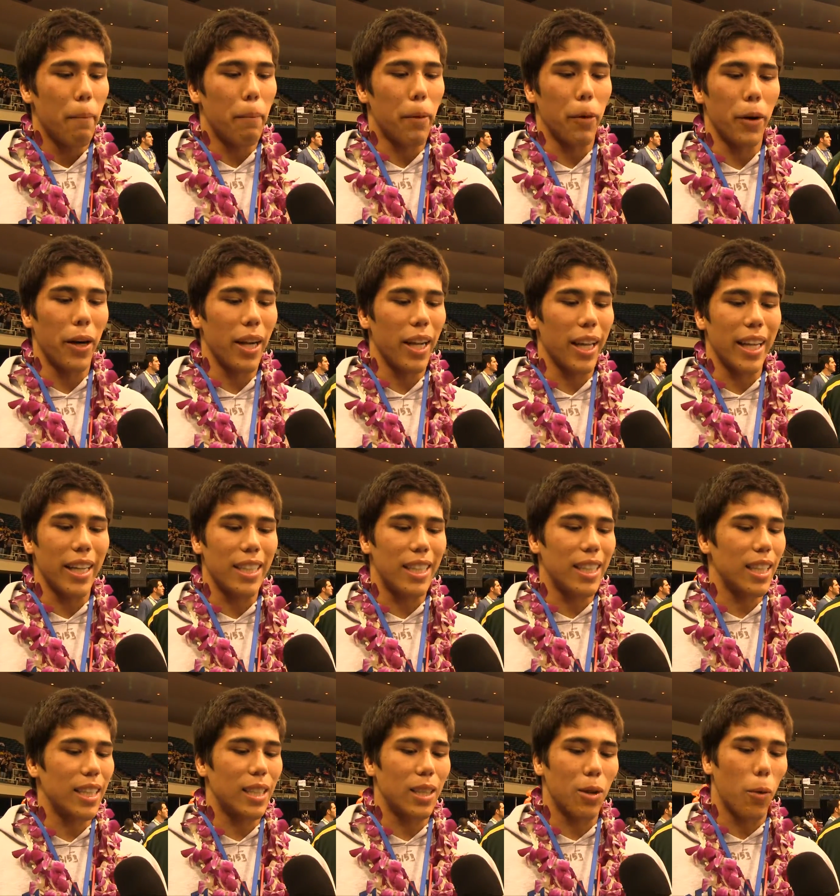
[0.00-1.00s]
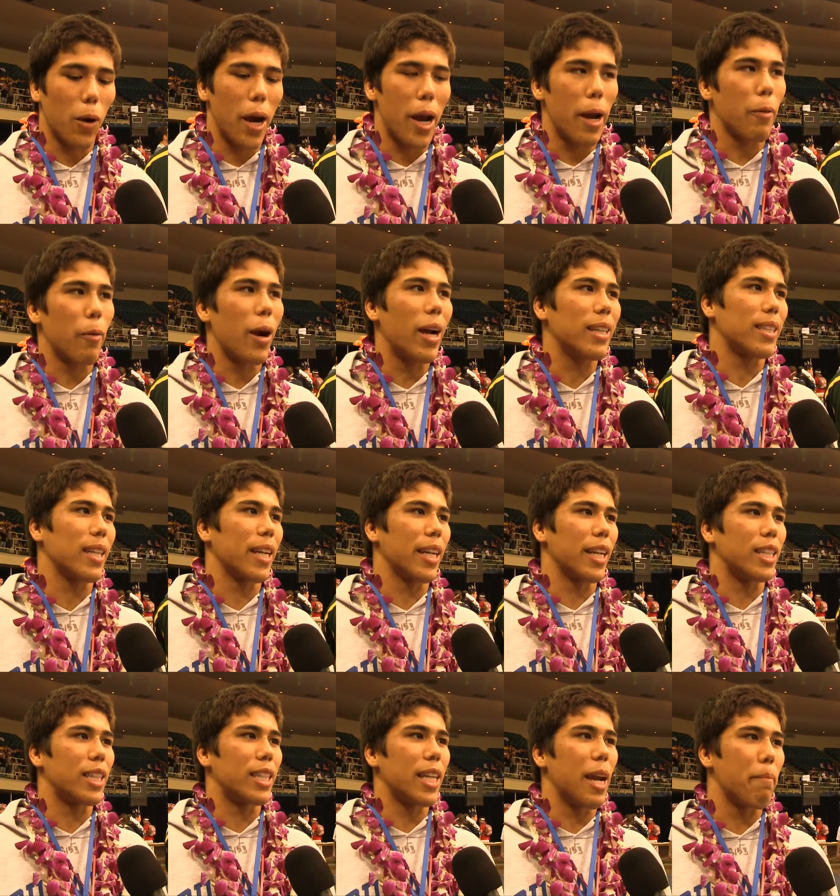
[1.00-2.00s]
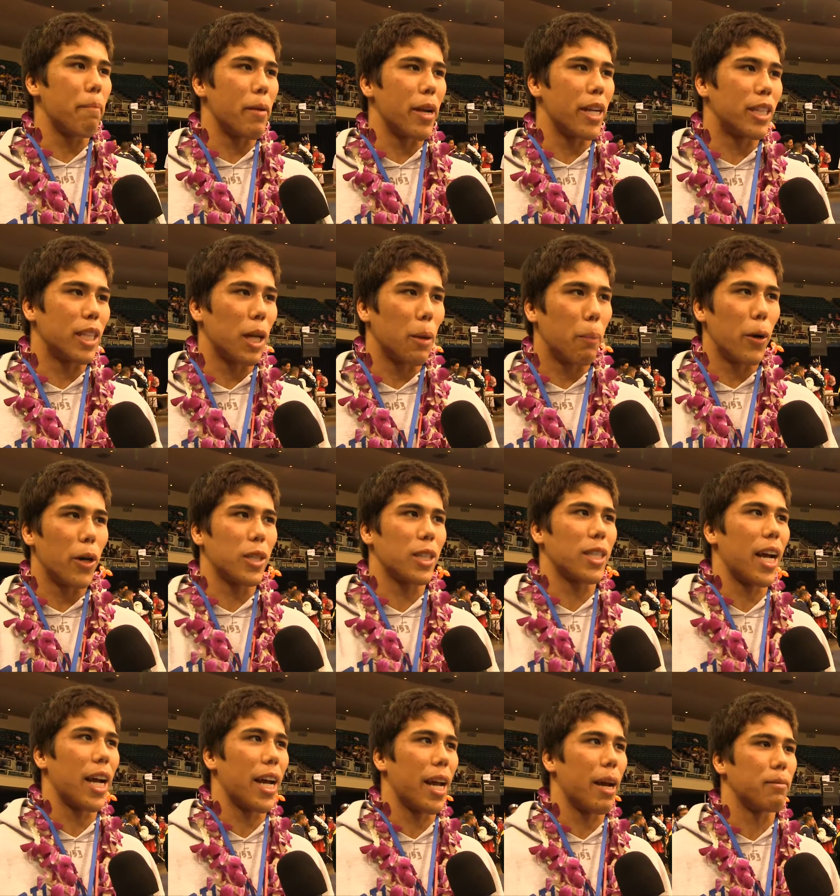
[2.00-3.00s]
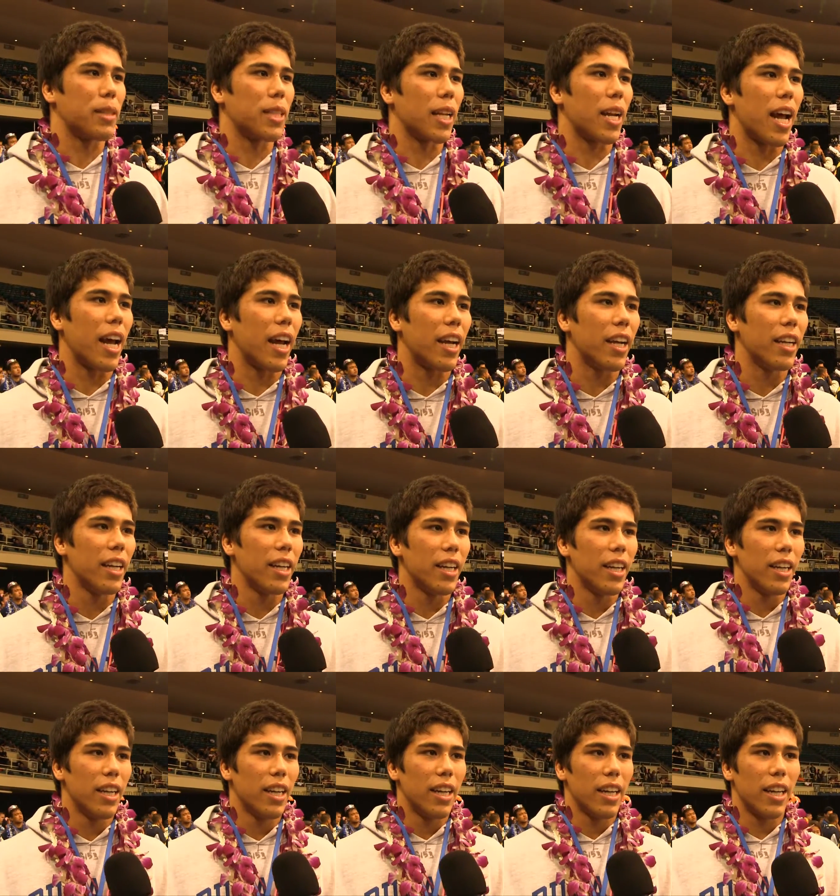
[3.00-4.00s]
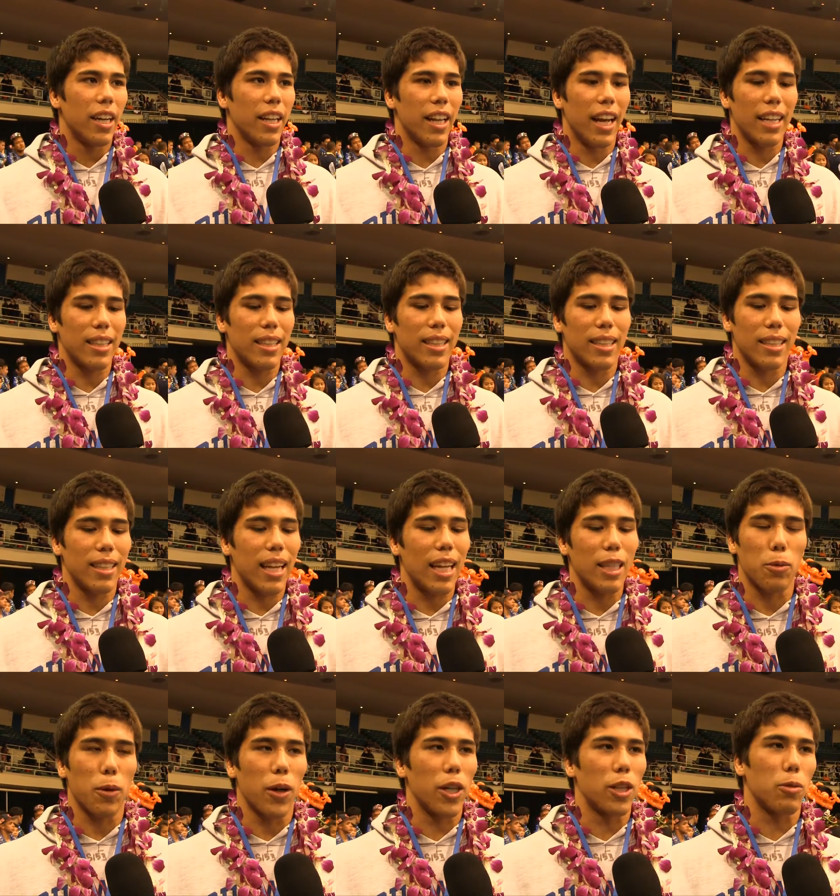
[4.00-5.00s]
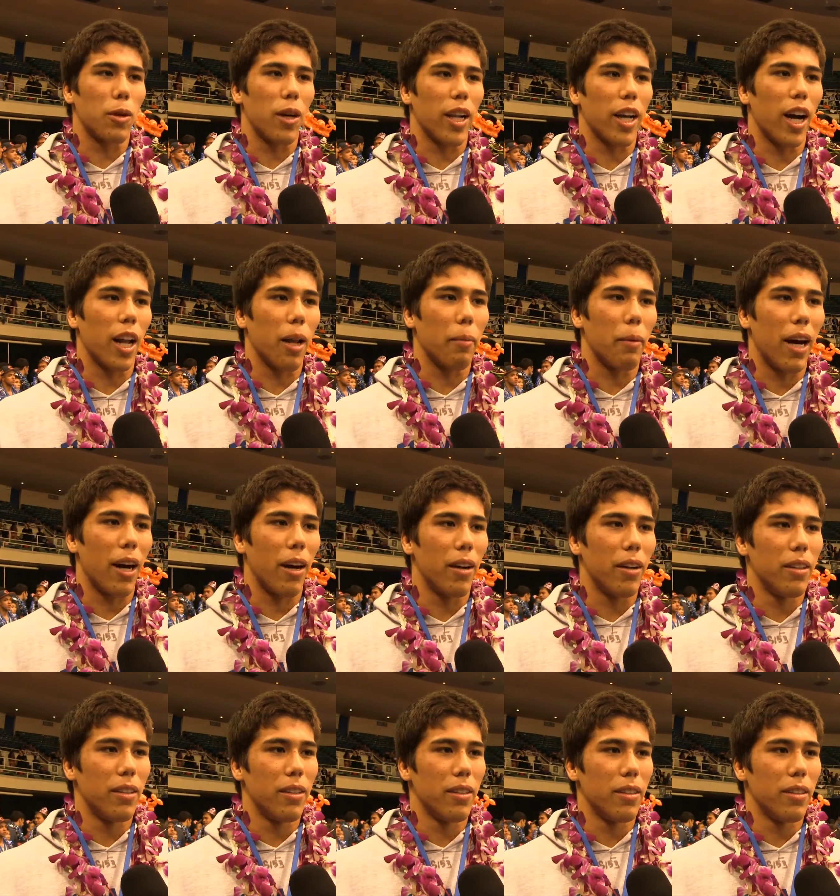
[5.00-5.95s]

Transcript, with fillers: But really, it's just the way wrestling has shaped me into the person I am today. And that's that's what it's really all about.